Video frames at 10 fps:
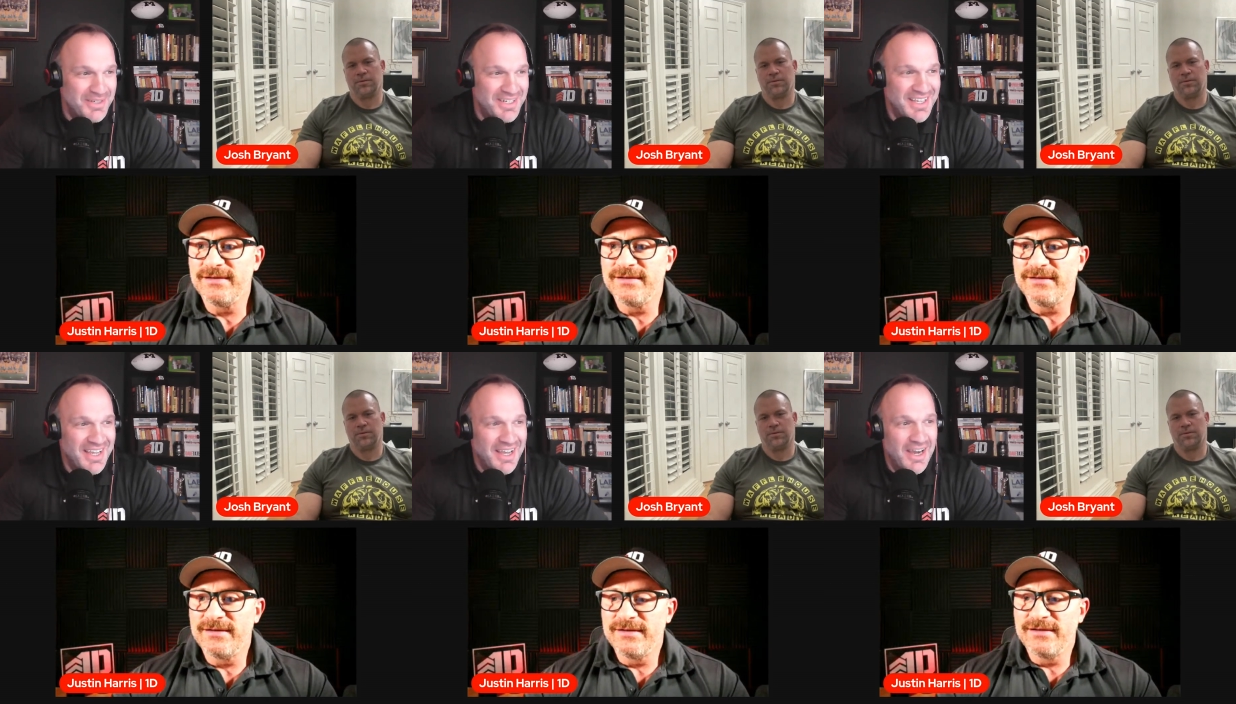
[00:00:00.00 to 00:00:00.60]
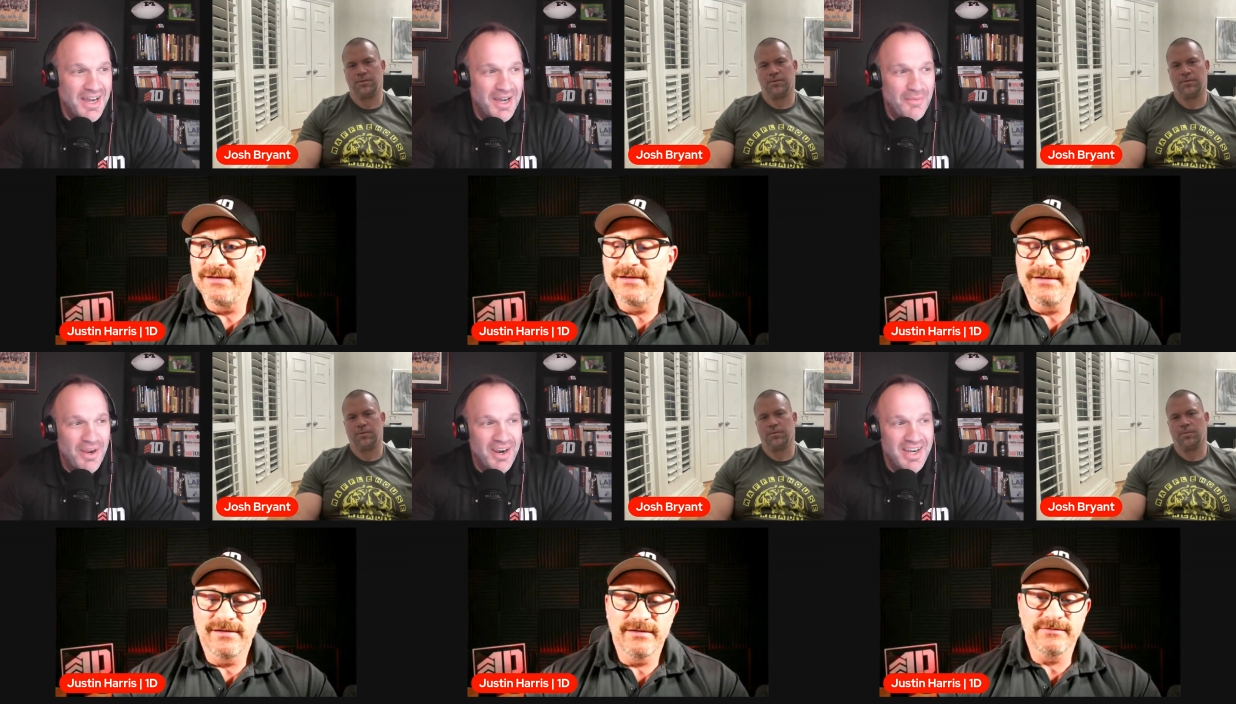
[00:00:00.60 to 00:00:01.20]
Speaker 1: But
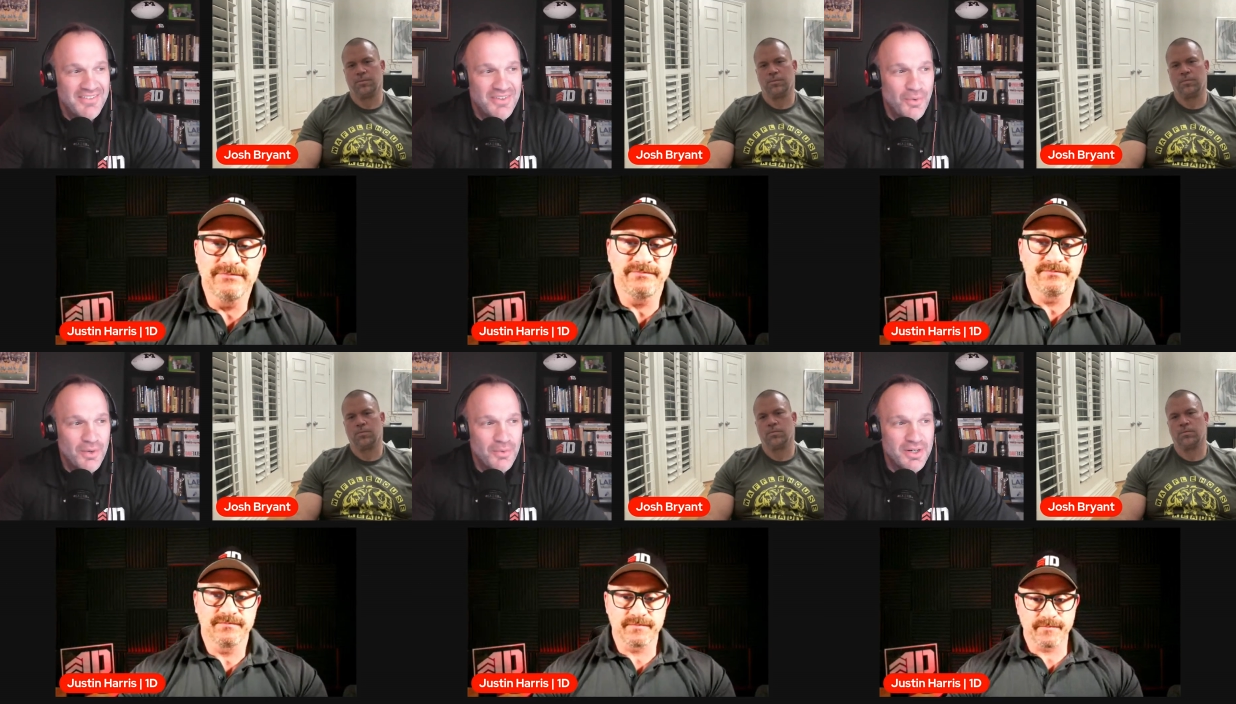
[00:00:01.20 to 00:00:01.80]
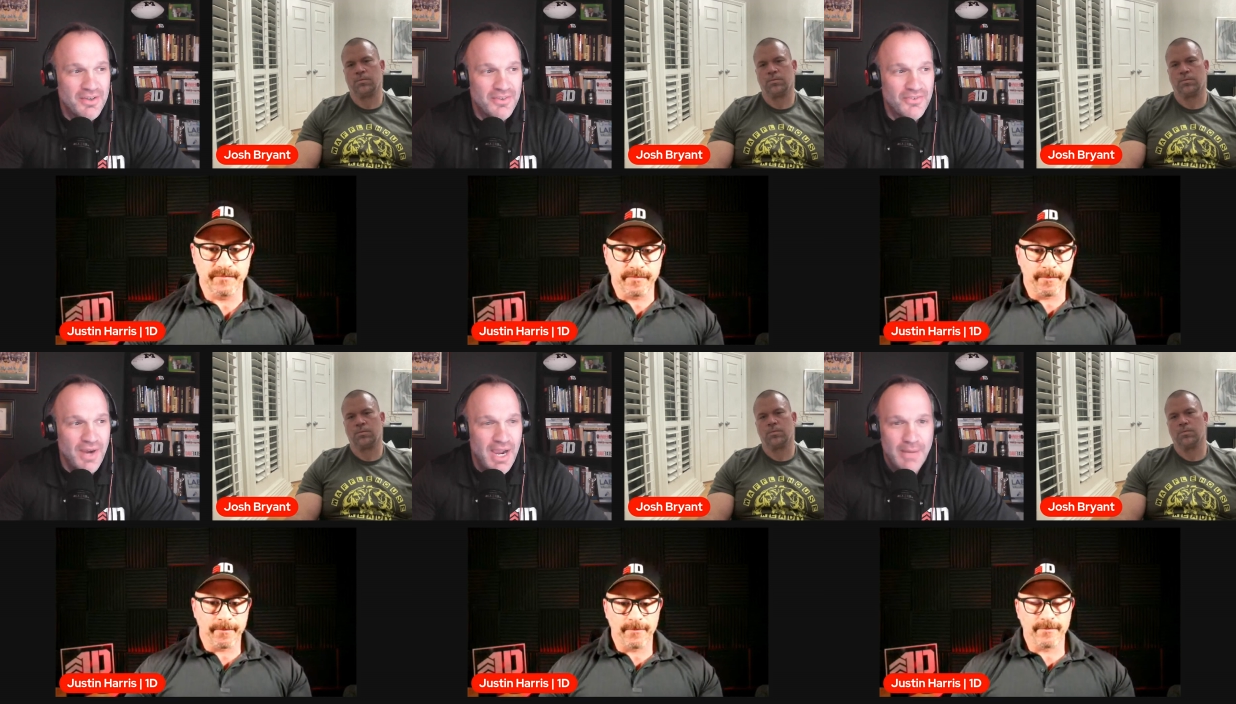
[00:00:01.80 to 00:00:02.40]
um, all right, so one word to
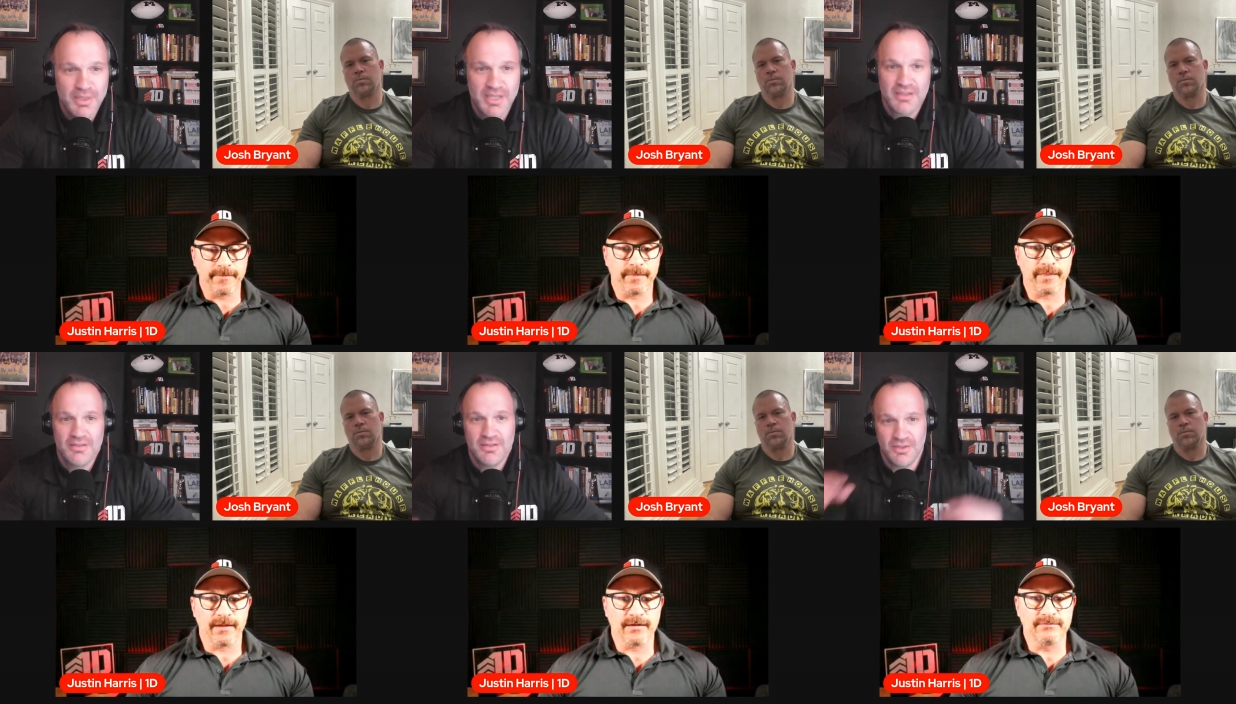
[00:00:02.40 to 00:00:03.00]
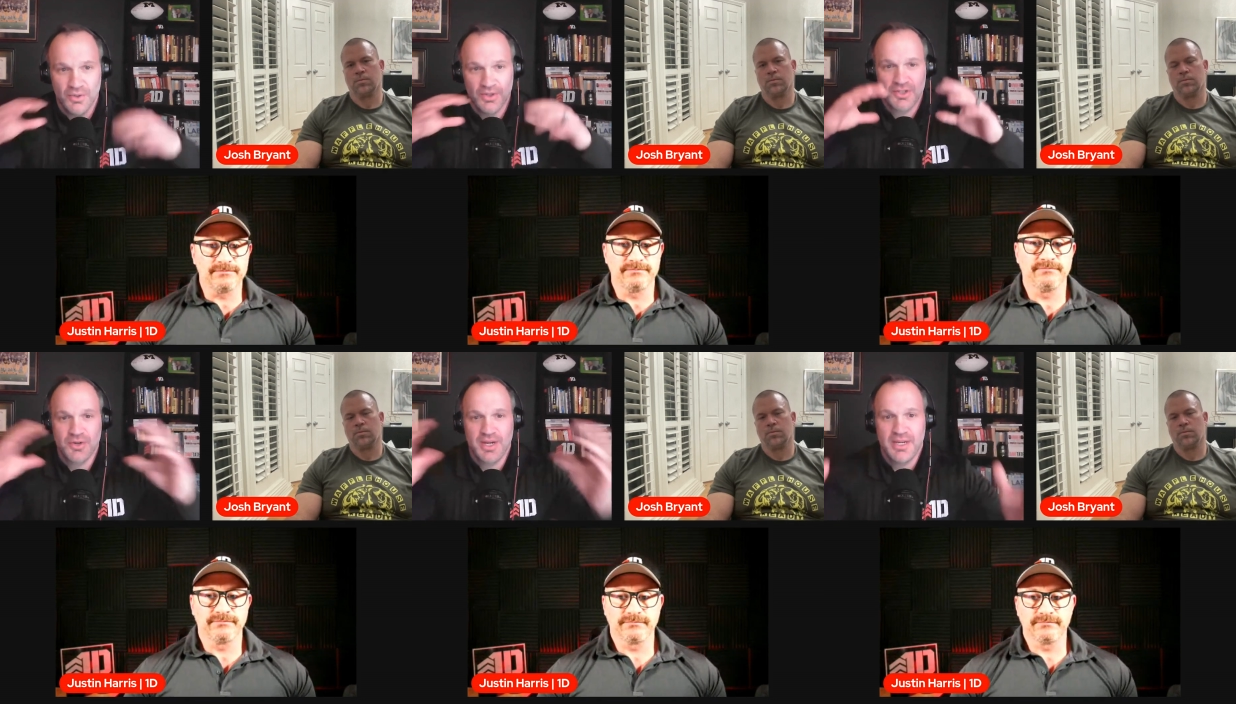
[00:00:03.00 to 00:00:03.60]
describe like your
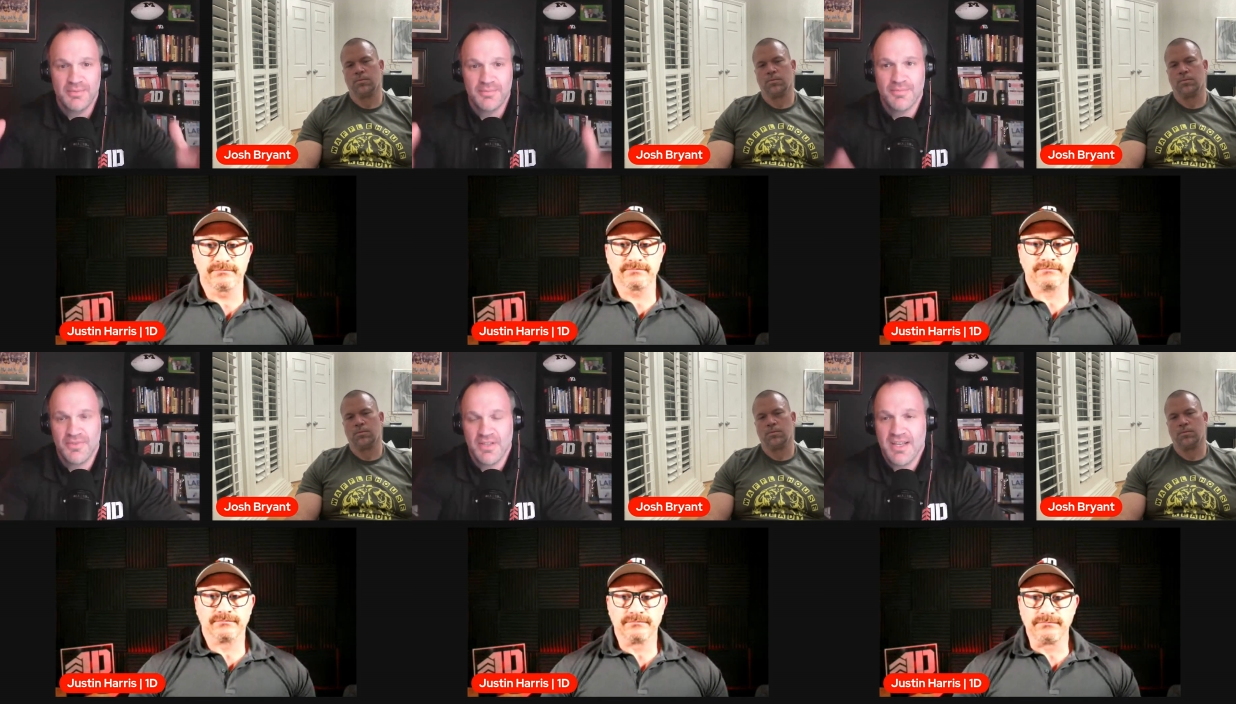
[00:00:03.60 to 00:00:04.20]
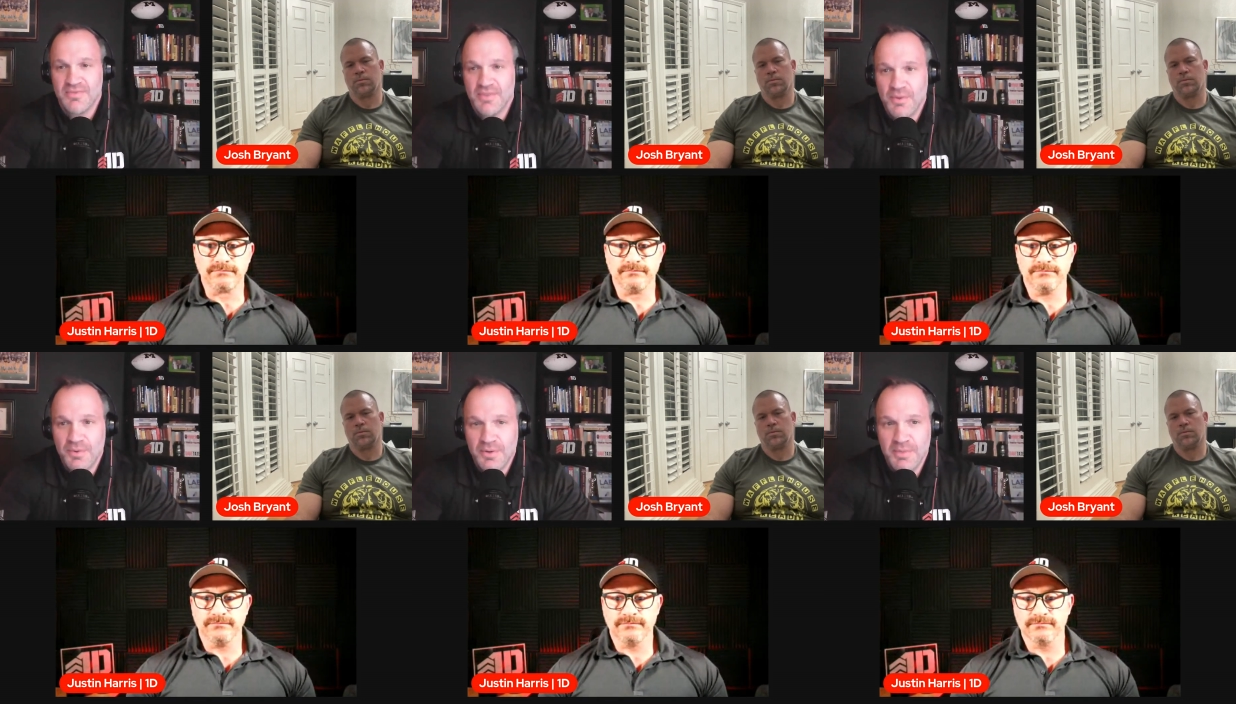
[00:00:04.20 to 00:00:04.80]
training philosophy.
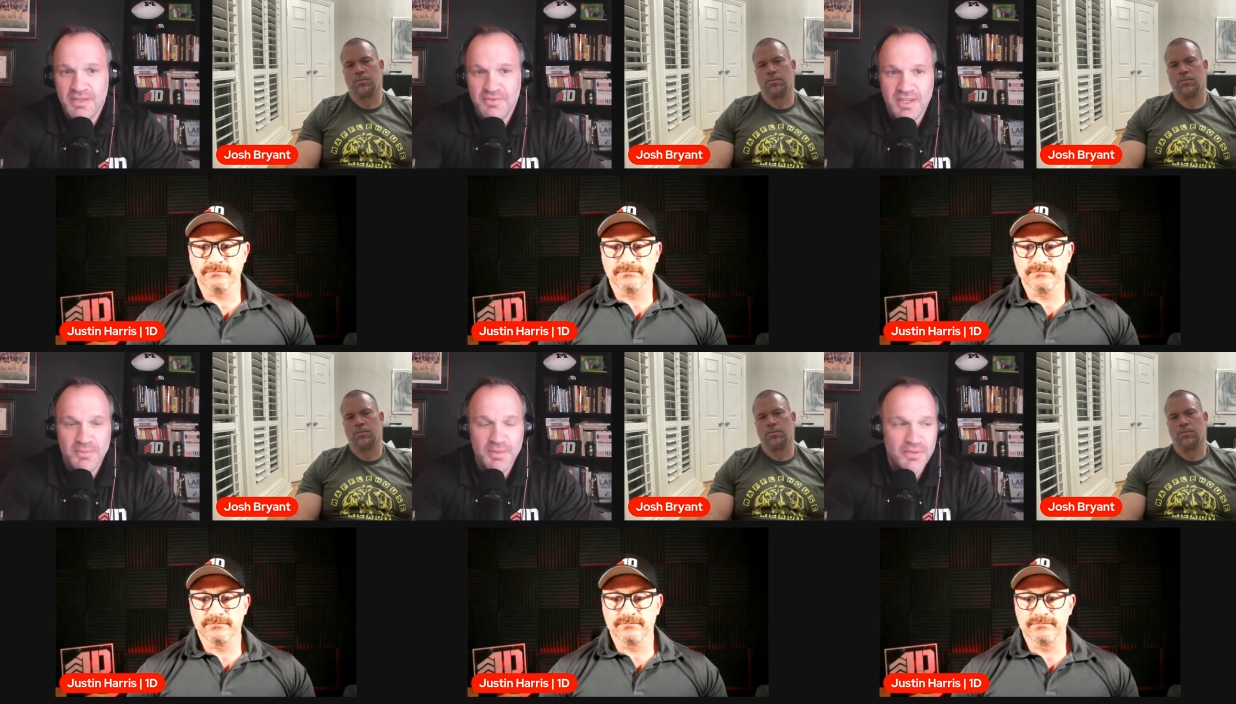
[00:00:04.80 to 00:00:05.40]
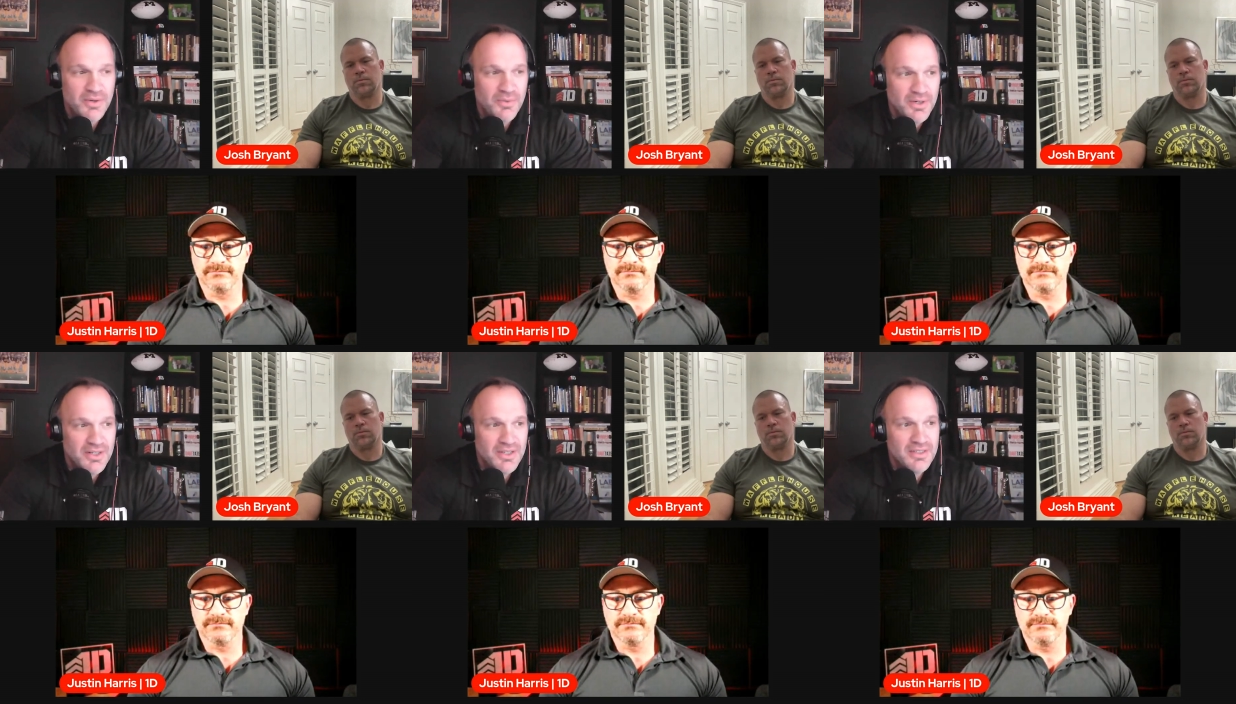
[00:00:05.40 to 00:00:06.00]
What would it be if you had to pick one word?